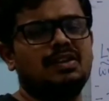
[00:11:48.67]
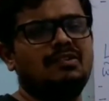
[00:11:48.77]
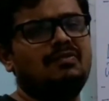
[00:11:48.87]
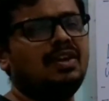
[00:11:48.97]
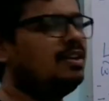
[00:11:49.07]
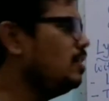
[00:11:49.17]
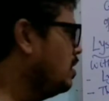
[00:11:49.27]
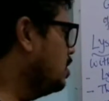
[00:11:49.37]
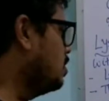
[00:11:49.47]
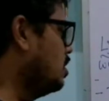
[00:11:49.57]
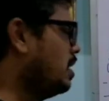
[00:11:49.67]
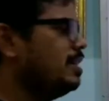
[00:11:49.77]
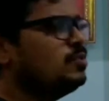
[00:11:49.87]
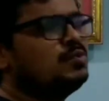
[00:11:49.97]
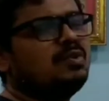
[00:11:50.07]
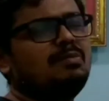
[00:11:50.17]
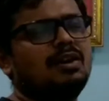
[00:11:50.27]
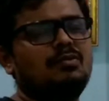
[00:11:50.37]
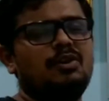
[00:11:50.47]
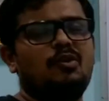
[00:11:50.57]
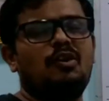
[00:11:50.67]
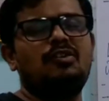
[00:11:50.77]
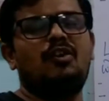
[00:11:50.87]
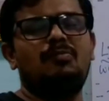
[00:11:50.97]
Same way the lysosome convert all